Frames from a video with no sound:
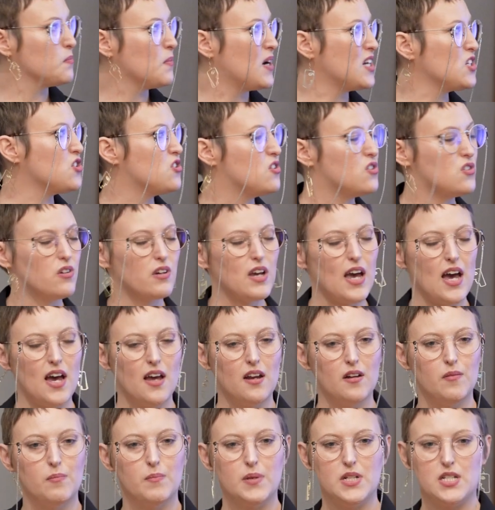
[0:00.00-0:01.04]
much as you
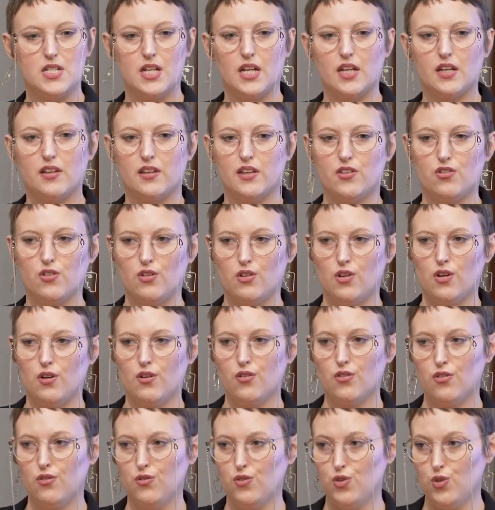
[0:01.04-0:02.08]
can, particularly through
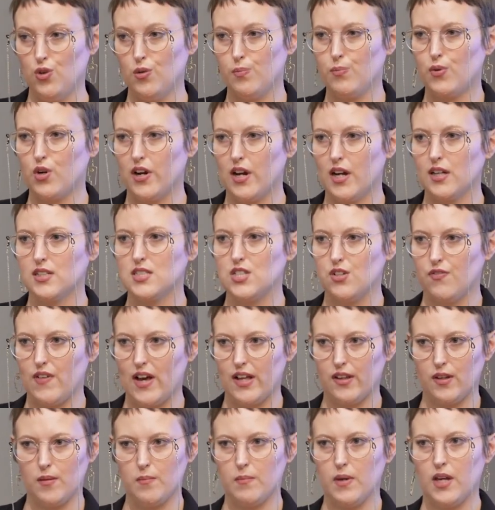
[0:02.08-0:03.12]
new product
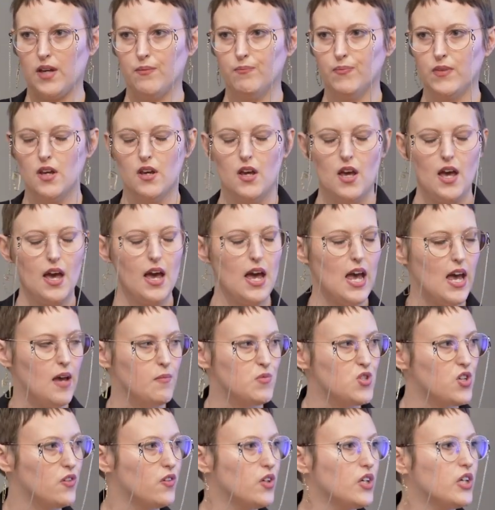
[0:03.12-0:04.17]
development,
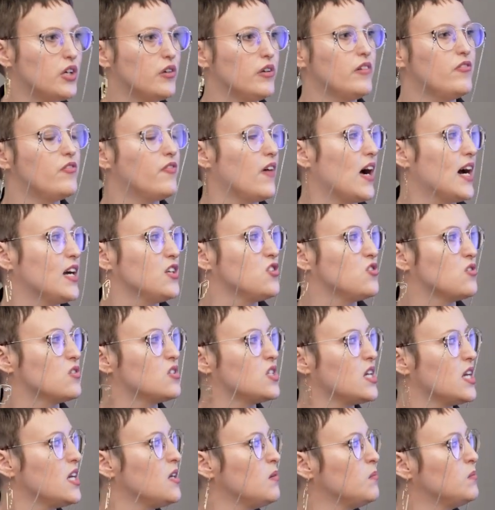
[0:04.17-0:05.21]
so that you can advise your
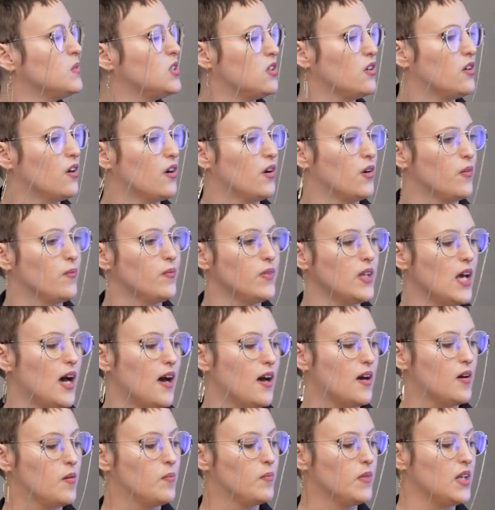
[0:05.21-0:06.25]
teams,
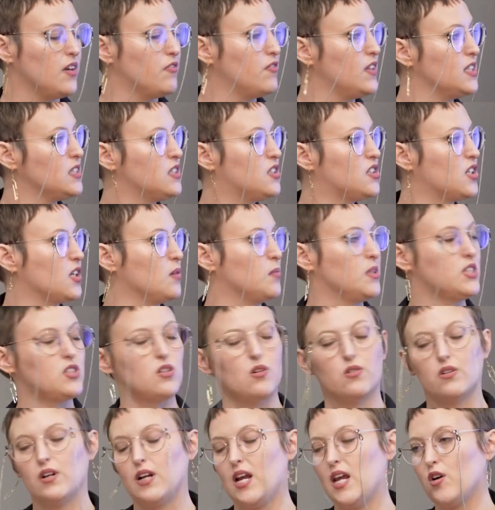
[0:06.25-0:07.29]
if this is going to be
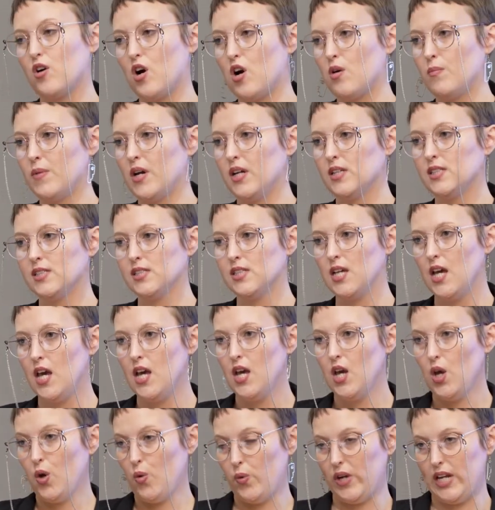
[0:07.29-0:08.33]
sold in e-commerce,
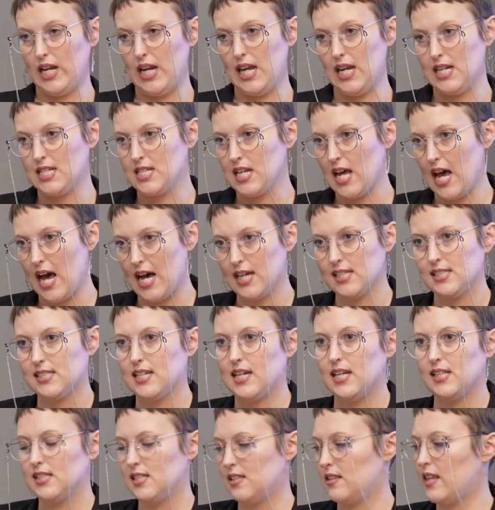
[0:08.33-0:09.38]
we need
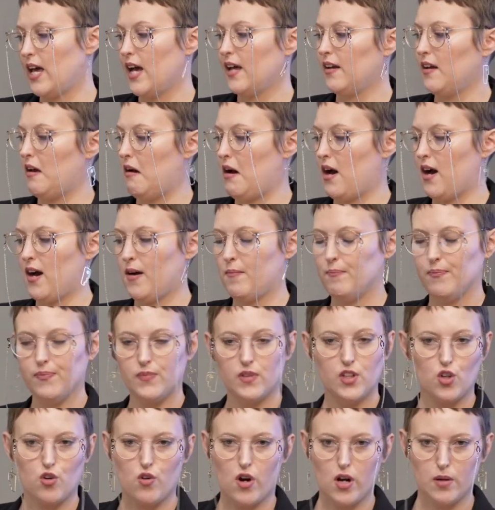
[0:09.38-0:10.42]
assets that are
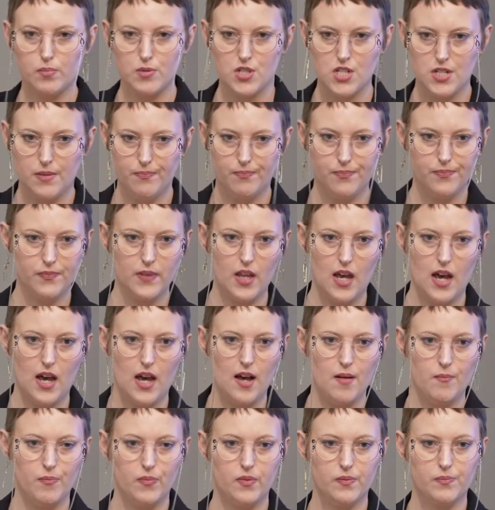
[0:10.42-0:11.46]
cropped
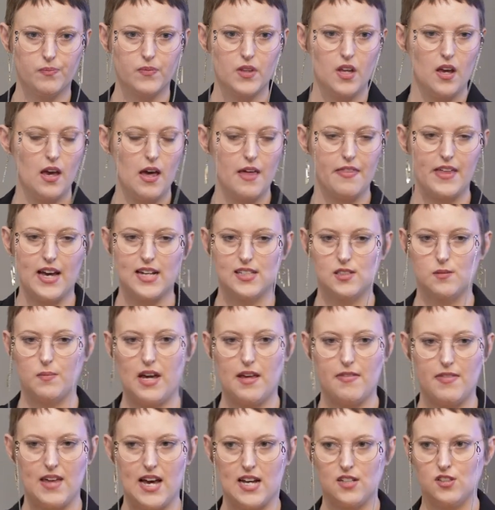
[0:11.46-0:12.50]
1,000
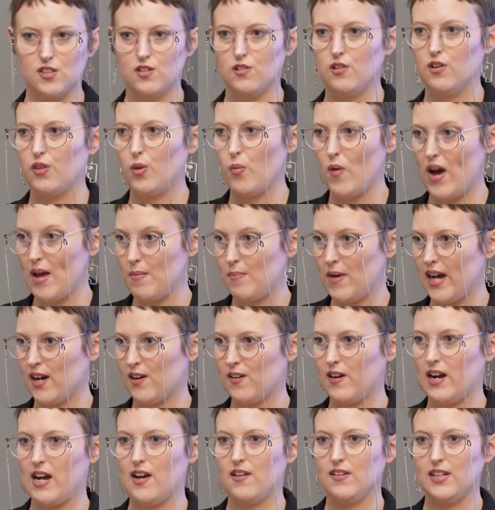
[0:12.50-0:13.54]
by 1,000 on the white
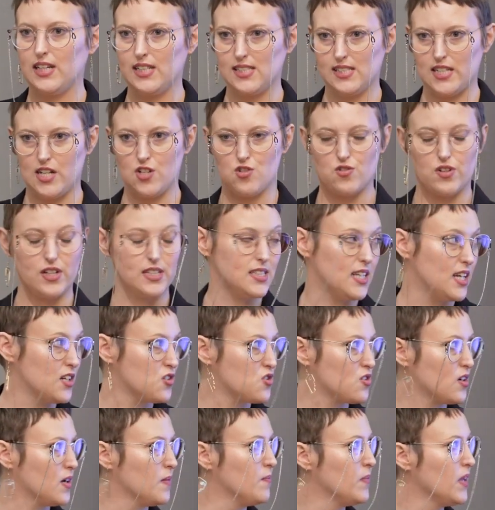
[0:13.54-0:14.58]
background, et cetera, et
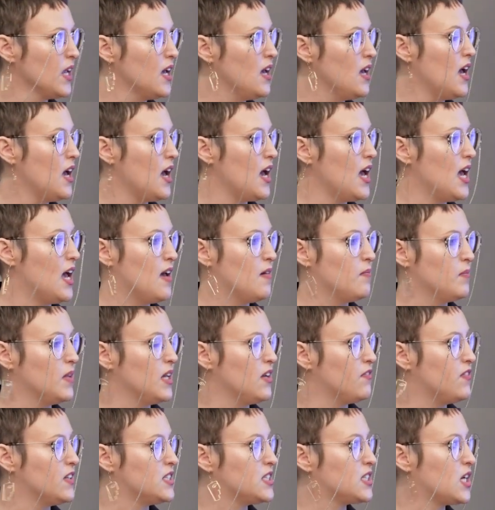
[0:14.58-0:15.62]
cetera. And
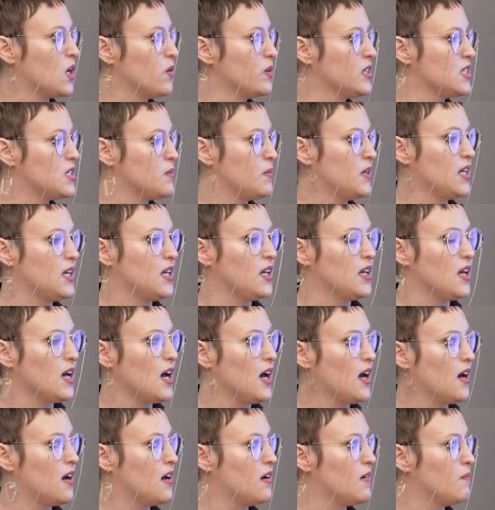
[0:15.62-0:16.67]
if it's going to be
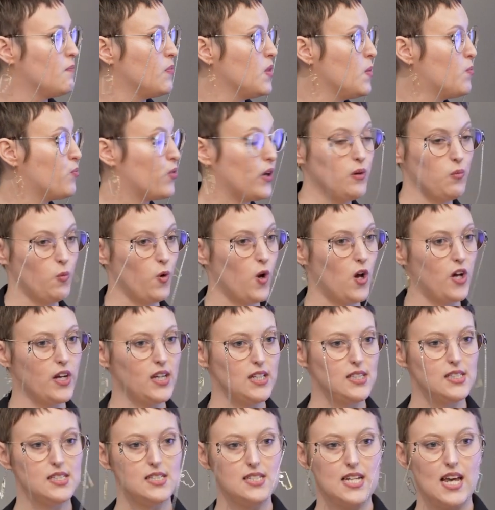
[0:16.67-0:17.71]
print
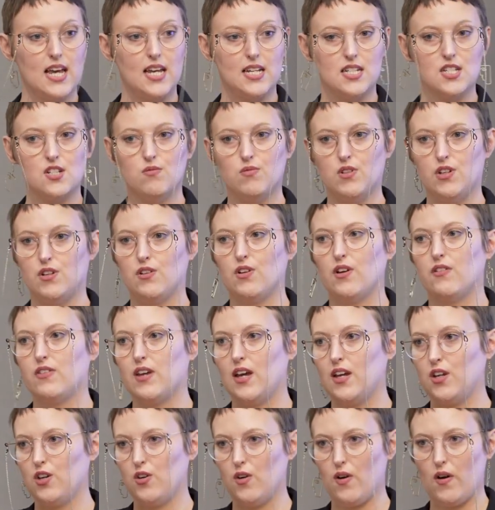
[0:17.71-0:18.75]
work instead,
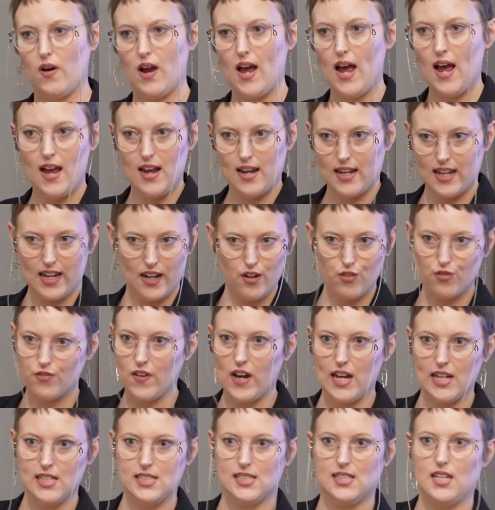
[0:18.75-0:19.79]
that you can
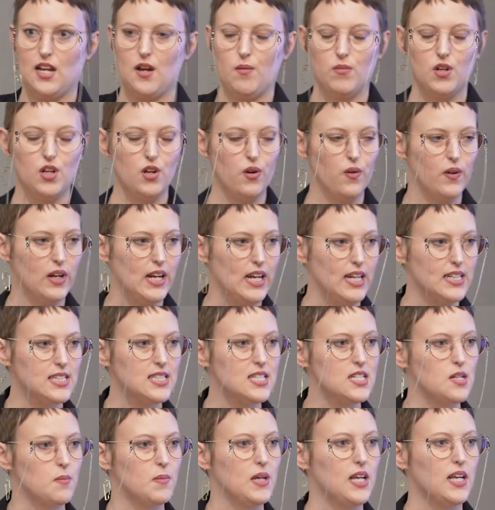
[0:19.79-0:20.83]
advise them, it
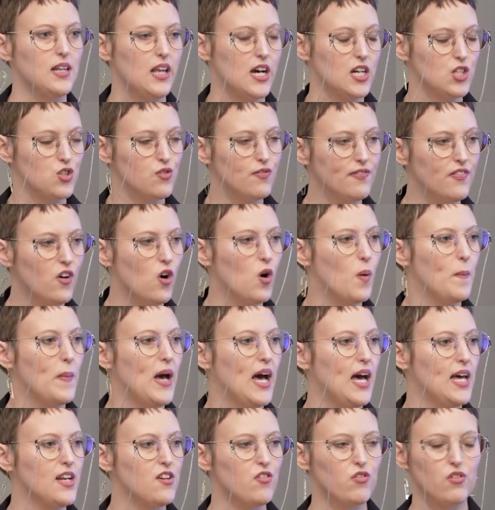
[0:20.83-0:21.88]
needs to be large
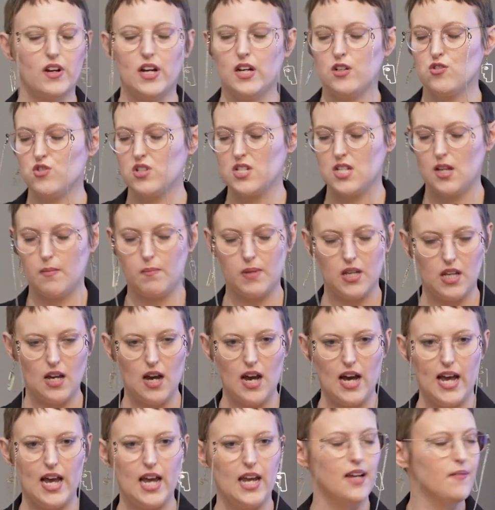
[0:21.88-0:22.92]
format, 300
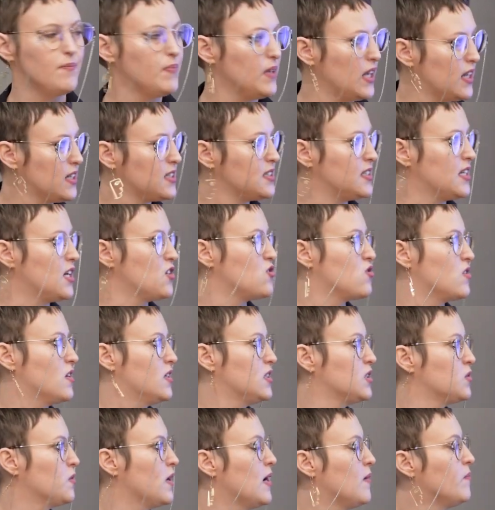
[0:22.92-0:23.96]
dpi, et cetera
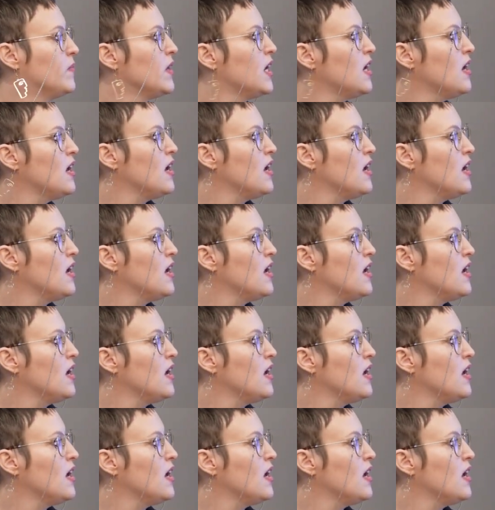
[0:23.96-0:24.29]
as well.